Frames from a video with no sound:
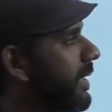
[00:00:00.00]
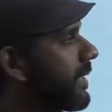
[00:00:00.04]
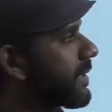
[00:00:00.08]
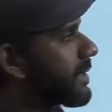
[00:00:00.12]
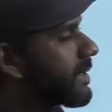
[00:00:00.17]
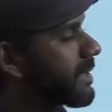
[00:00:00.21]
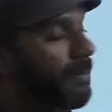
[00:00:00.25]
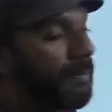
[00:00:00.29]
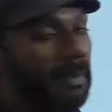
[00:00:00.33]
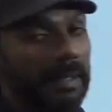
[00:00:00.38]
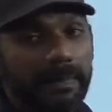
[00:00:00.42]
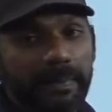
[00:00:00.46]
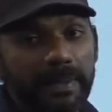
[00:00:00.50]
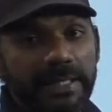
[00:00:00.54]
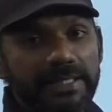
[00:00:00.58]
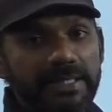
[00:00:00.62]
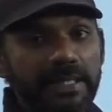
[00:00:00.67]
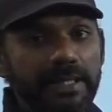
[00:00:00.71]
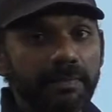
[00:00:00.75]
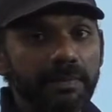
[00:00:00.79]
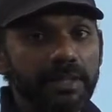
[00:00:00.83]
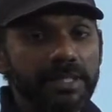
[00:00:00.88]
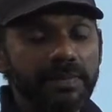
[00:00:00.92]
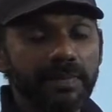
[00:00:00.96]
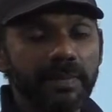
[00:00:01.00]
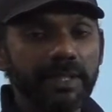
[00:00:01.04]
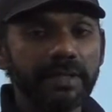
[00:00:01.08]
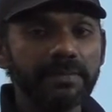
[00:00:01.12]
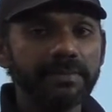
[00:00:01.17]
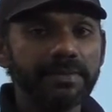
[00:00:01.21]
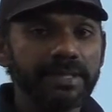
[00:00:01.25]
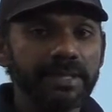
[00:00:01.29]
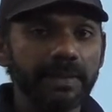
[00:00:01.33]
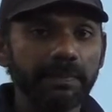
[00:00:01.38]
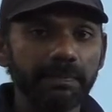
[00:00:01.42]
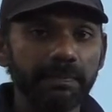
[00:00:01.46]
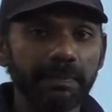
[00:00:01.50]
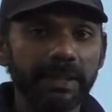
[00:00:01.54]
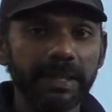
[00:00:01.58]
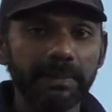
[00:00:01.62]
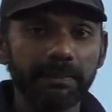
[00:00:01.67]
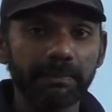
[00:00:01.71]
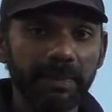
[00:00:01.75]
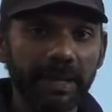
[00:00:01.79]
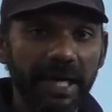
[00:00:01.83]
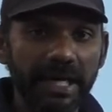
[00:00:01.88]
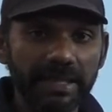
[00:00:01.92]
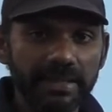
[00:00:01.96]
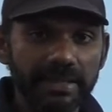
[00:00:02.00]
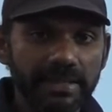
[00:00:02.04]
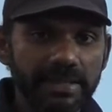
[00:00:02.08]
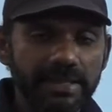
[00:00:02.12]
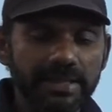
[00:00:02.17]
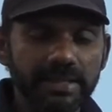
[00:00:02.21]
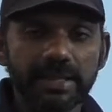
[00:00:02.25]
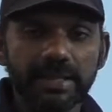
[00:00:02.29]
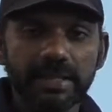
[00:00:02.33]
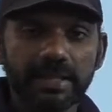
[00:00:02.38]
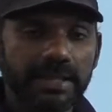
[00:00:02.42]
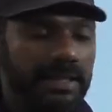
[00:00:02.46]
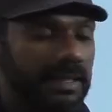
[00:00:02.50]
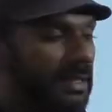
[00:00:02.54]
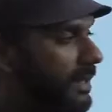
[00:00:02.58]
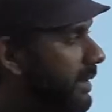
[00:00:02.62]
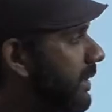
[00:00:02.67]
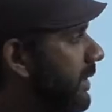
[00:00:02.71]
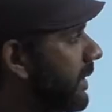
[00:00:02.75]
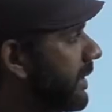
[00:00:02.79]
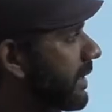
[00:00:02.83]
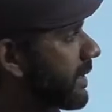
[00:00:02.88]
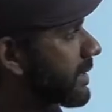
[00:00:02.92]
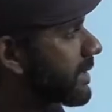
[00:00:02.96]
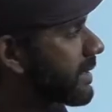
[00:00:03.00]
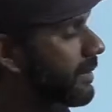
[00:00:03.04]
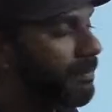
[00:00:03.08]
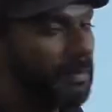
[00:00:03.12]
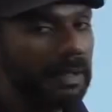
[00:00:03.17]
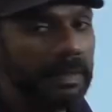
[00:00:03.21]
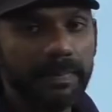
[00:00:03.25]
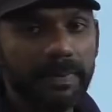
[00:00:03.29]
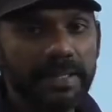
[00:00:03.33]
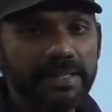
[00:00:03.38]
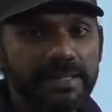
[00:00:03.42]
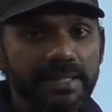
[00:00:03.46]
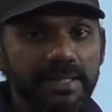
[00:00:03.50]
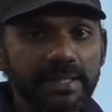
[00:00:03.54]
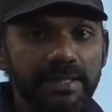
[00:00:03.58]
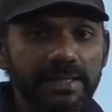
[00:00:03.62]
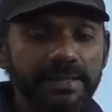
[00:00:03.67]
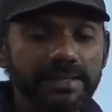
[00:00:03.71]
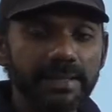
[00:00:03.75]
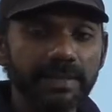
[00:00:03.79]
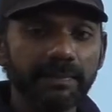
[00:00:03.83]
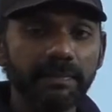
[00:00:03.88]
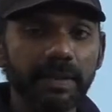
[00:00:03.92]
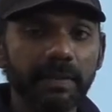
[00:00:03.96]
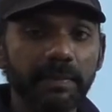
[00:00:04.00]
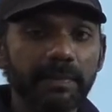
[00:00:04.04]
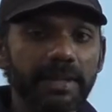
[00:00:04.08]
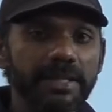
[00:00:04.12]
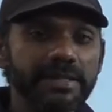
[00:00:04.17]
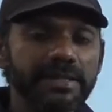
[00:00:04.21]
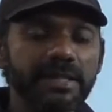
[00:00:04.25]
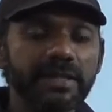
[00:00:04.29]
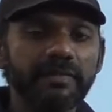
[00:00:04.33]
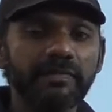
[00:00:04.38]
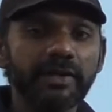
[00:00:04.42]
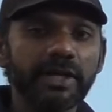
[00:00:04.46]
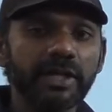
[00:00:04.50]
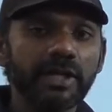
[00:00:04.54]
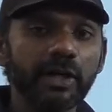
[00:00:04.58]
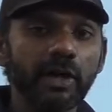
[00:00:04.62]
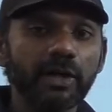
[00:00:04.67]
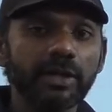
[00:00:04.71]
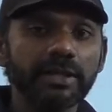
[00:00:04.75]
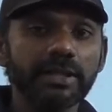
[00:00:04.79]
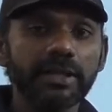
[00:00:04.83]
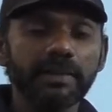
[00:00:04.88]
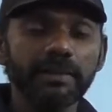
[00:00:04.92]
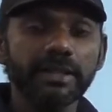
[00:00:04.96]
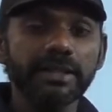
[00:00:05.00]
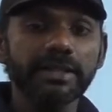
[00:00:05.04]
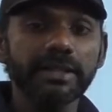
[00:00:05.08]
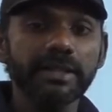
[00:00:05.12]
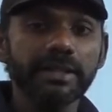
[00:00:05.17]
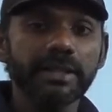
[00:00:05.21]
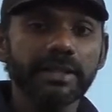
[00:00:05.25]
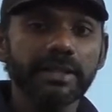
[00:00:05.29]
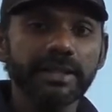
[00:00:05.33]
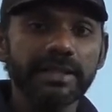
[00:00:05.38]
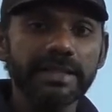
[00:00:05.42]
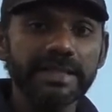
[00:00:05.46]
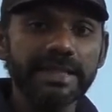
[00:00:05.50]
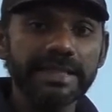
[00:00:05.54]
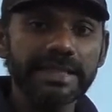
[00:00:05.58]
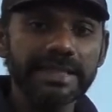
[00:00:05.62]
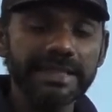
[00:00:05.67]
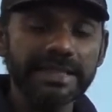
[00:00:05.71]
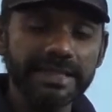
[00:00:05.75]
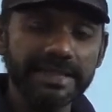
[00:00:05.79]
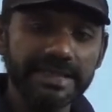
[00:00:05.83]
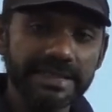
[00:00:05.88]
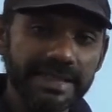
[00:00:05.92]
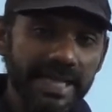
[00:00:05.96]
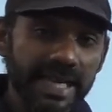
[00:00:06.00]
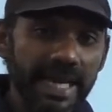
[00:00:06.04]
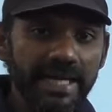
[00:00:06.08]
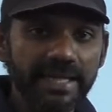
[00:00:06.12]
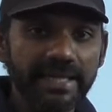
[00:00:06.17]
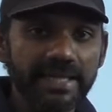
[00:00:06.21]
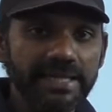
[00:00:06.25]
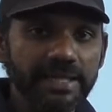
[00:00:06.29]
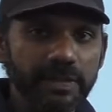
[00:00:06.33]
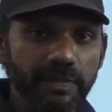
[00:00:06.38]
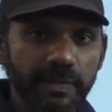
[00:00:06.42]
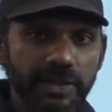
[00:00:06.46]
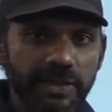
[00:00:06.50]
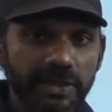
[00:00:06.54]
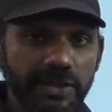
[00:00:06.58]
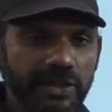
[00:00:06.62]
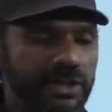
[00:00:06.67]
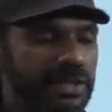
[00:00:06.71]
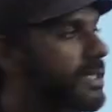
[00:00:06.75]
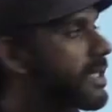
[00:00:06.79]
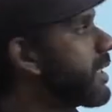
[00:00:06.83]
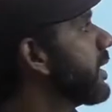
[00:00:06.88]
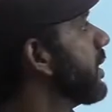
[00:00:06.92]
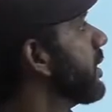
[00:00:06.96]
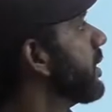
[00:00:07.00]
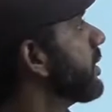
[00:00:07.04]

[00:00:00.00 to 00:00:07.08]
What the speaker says: Simple present must become simple past. This is simple present. Simple present will not come in the direct speech.